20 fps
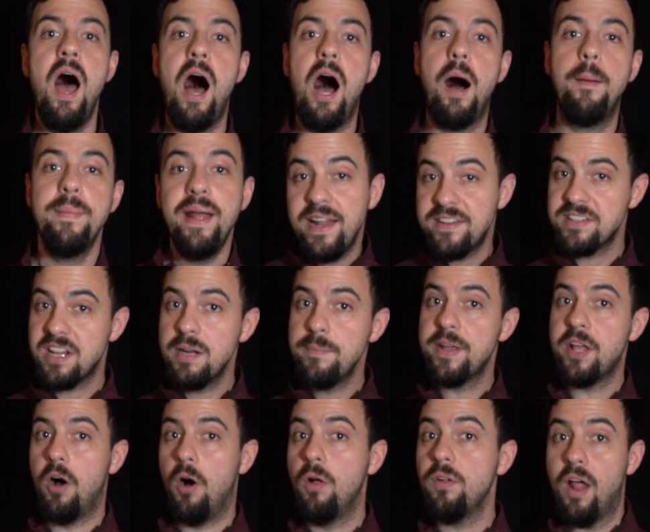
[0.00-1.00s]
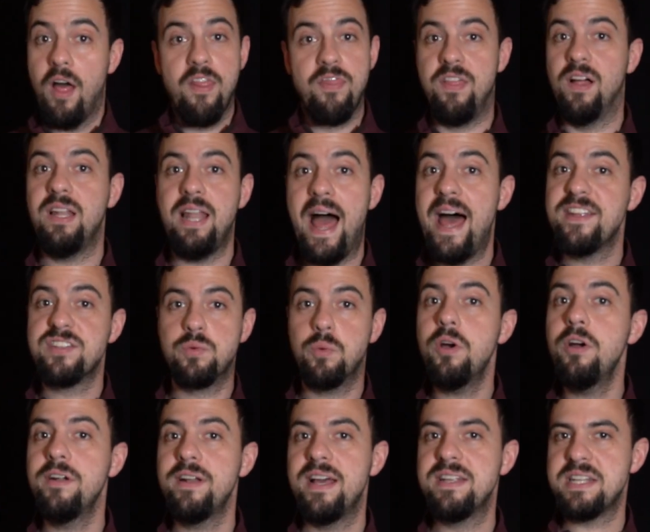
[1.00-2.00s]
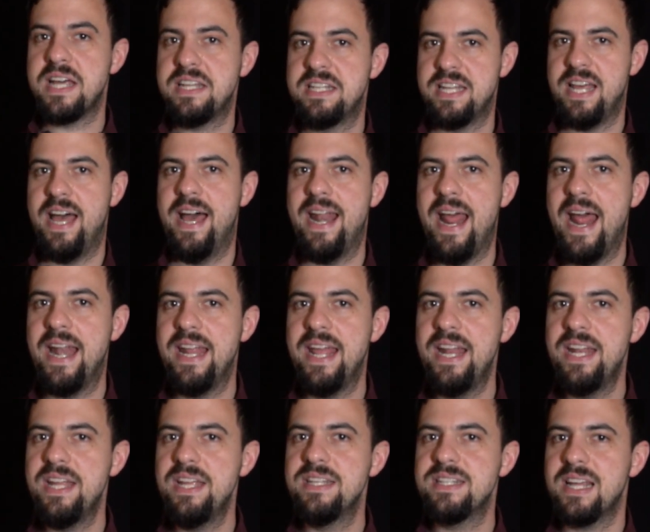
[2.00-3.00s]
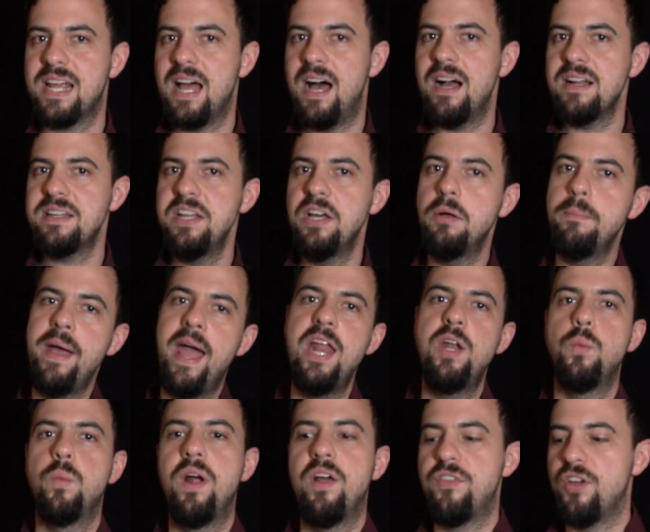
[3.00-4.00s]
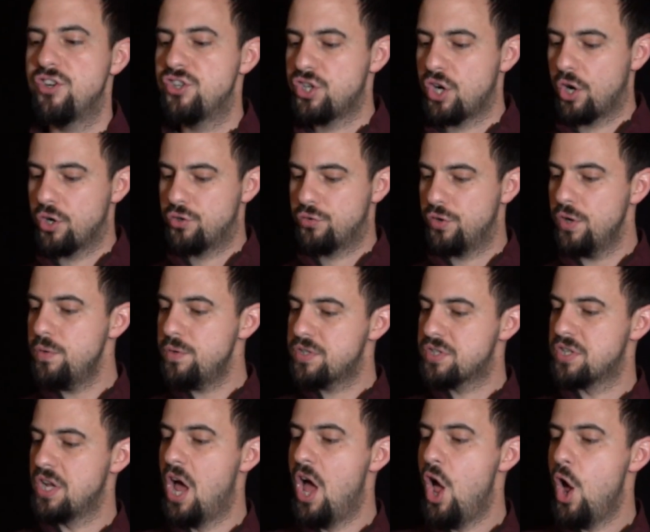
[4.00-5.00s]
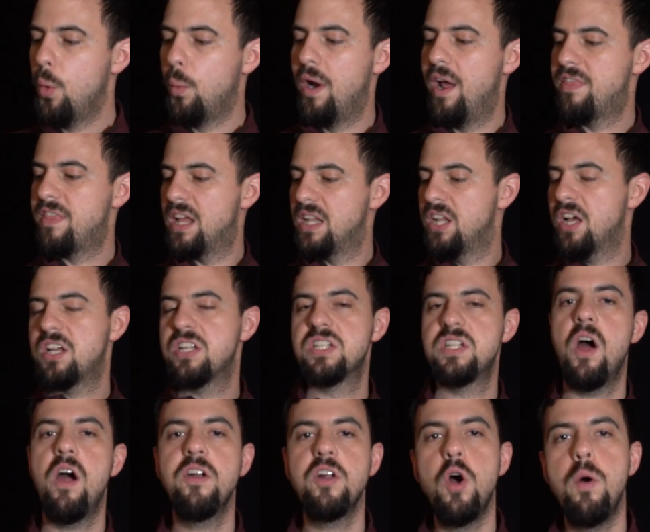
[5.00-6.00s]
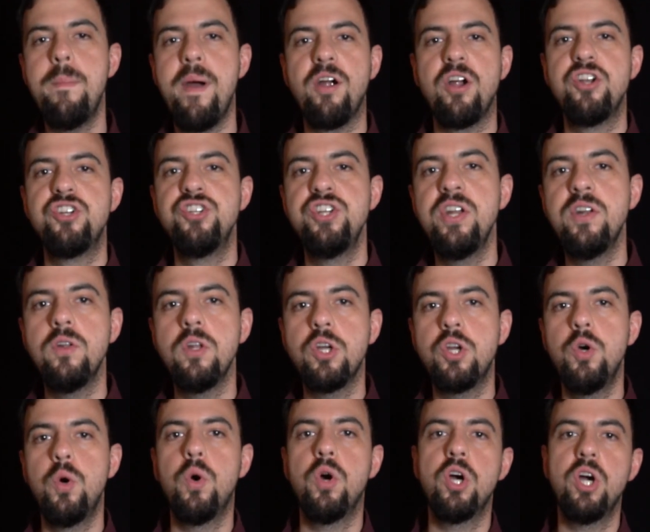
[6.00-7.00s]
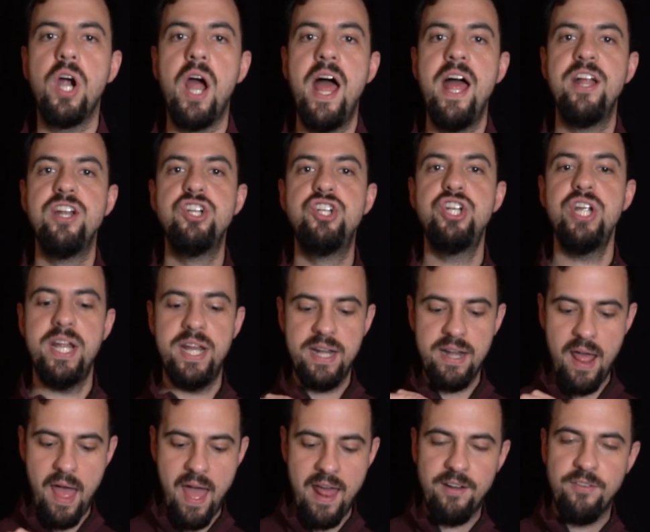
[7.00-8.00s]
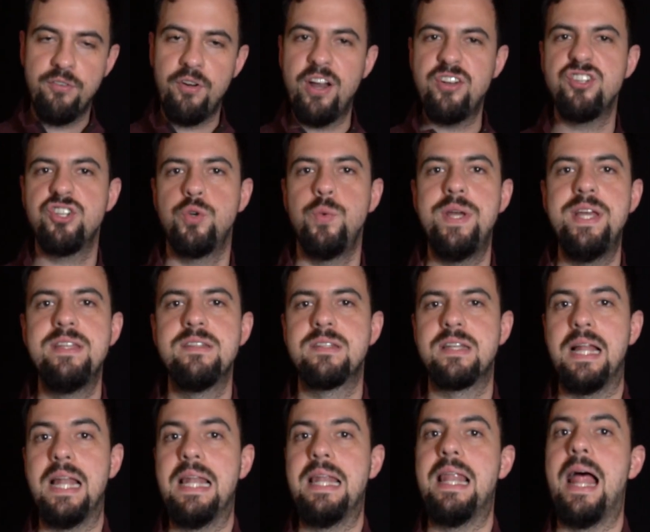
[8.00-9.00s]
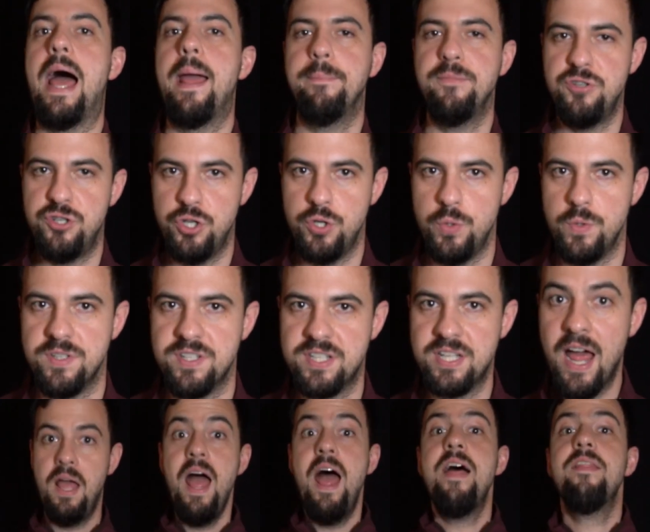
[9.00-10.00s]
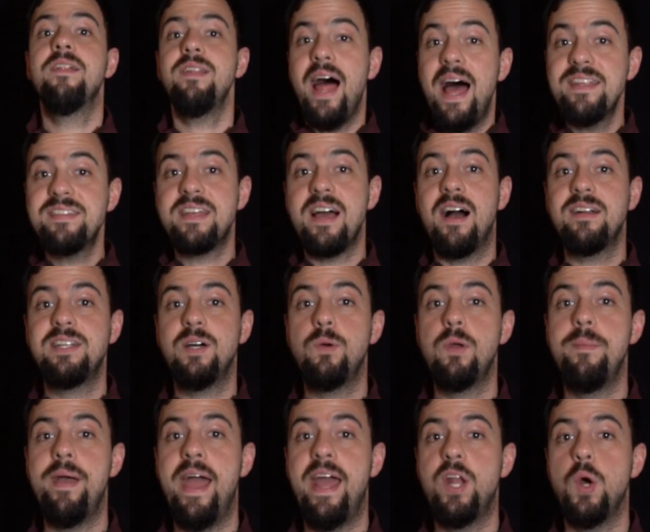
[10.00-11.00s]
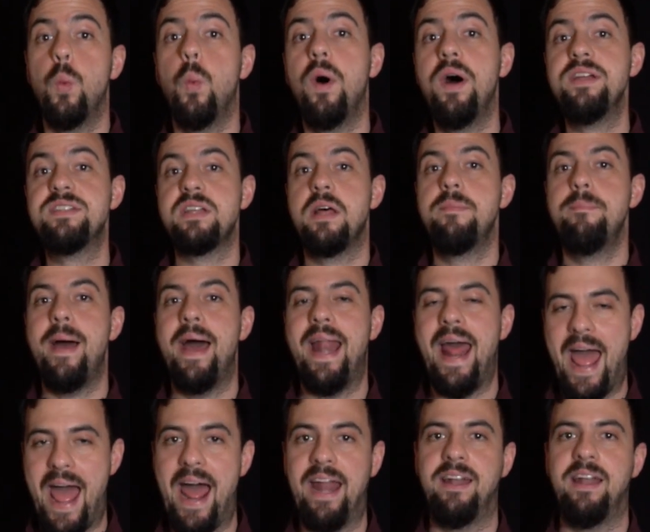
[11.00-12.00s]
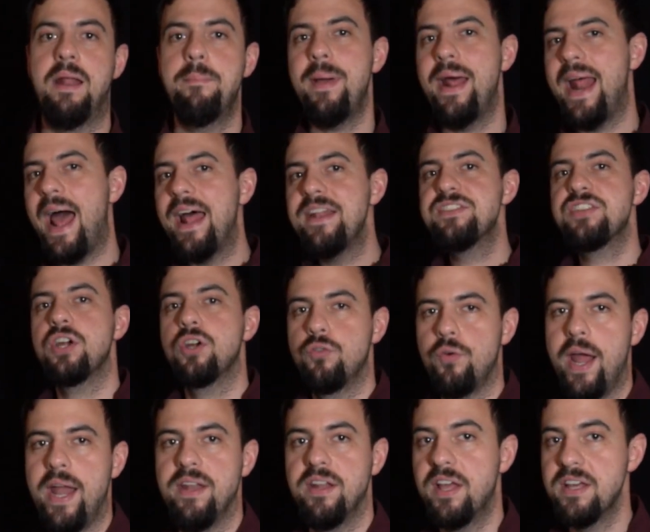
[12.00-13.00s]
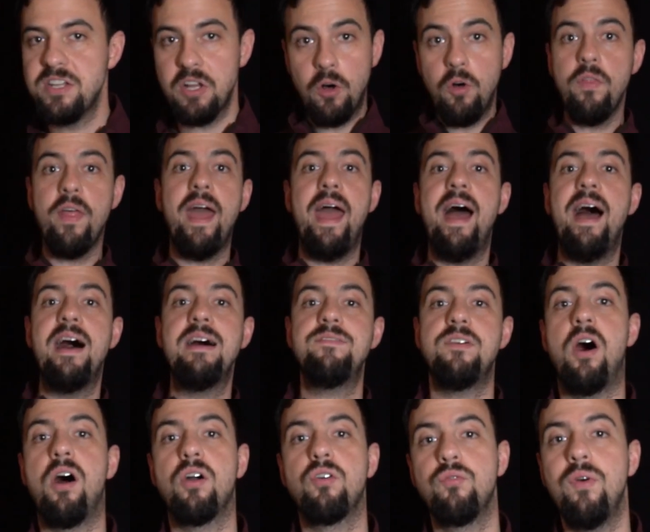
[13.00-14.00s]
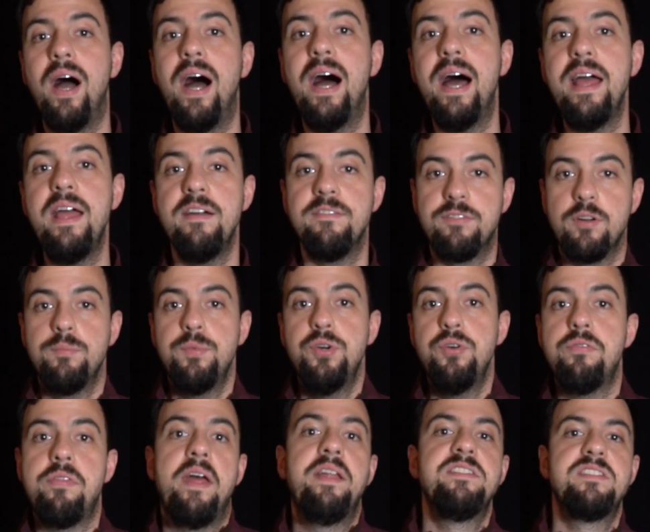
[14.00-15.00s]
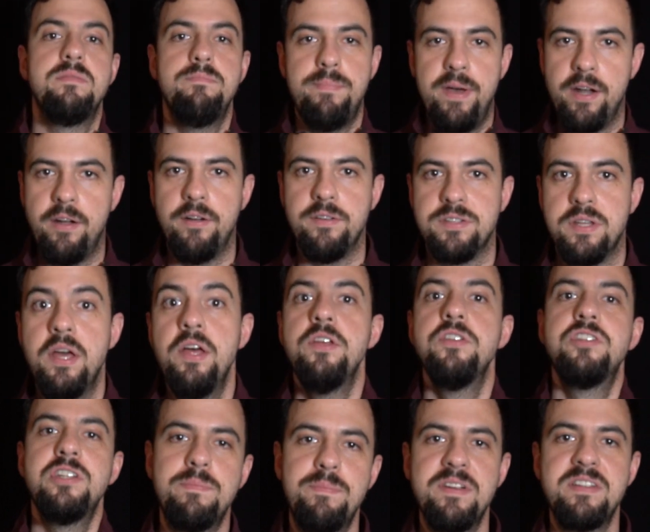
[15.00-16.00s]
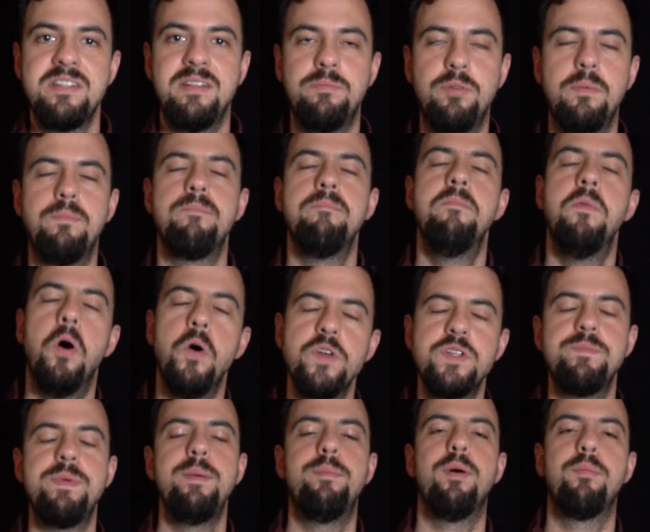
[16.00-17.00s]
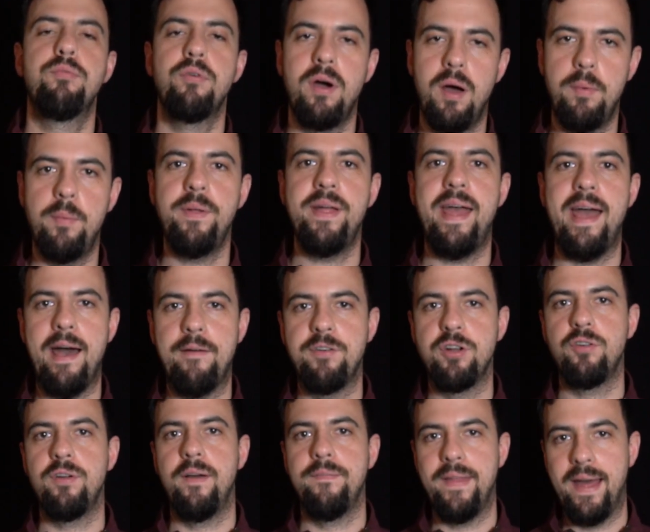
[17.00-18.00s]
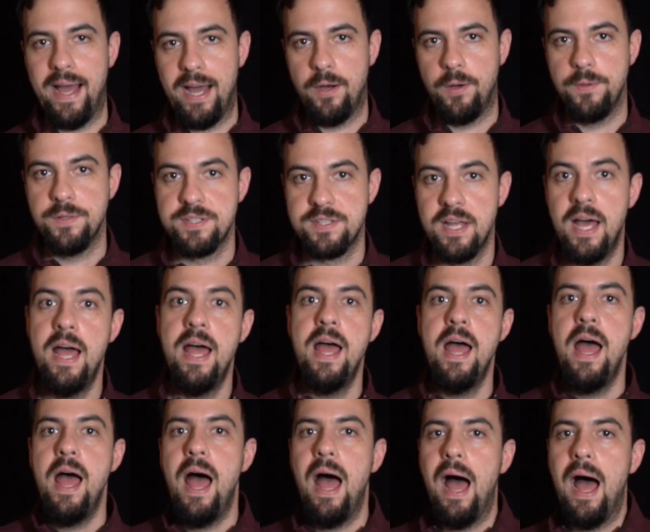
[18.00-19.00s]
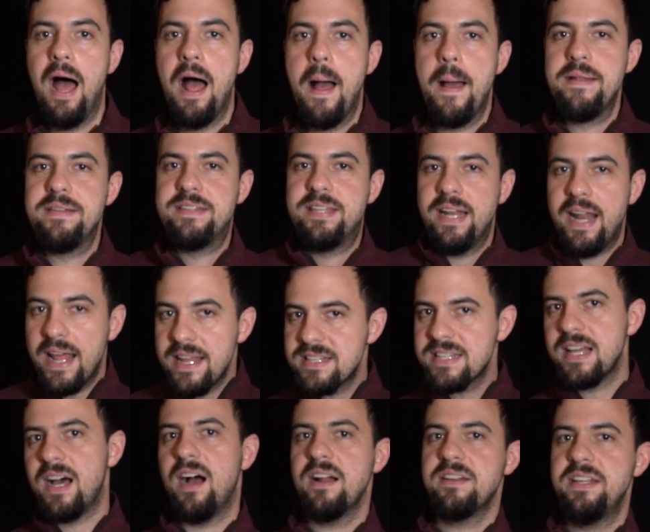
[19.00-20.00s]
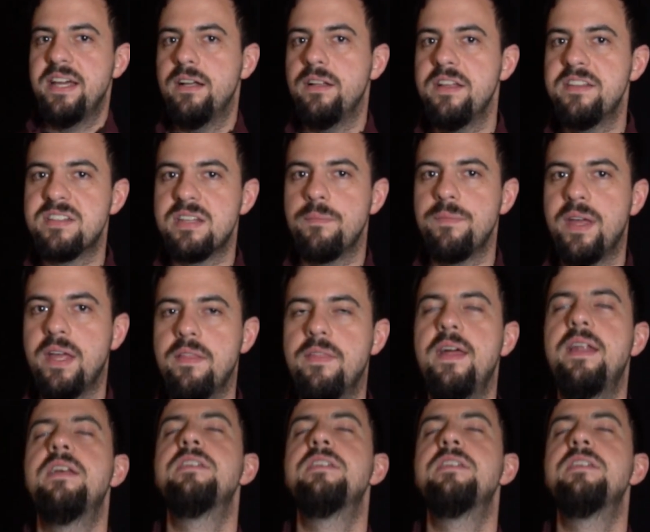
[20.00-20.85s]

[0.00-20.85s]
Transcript: It's going to be called The Last Word, as I said, and it is a cocktail made with chartreuse, with Luzardo maraschino liqueur, gin, and fresh squeezed lime juice. The last cocktail we made was in Manhattan, and Manhattans are great because all they have are rye, vermouth, and some bitters. Super simple, most people probably have it around the house. Today's cocktail is something that